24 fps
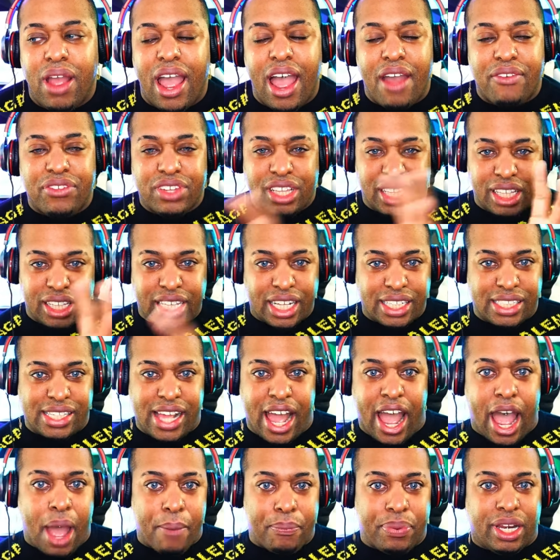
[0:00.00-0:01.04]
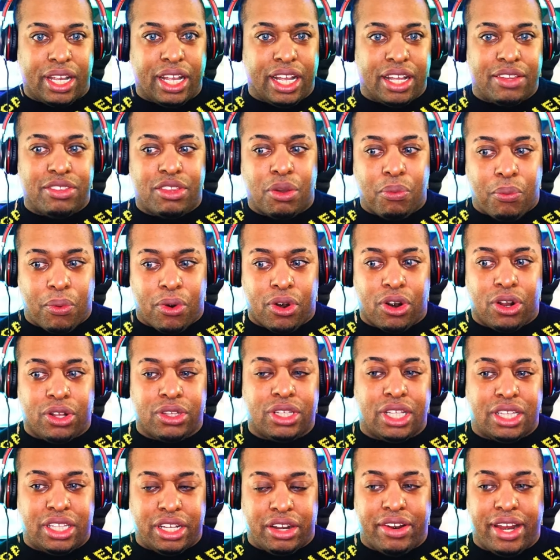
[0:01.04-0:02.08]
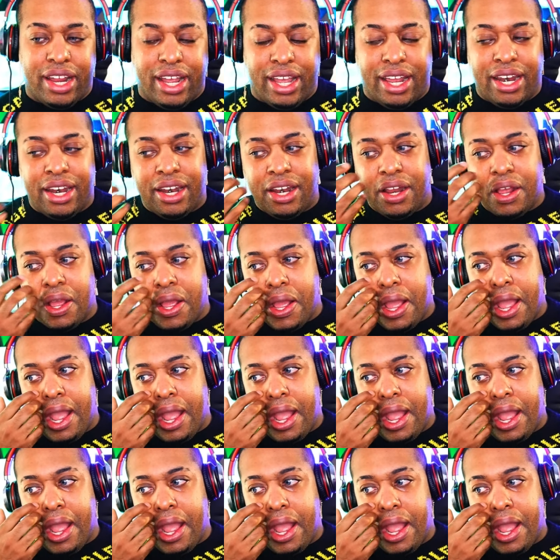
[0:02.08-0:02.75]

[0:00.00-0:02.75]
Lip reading: everything that's happening in the world that they're in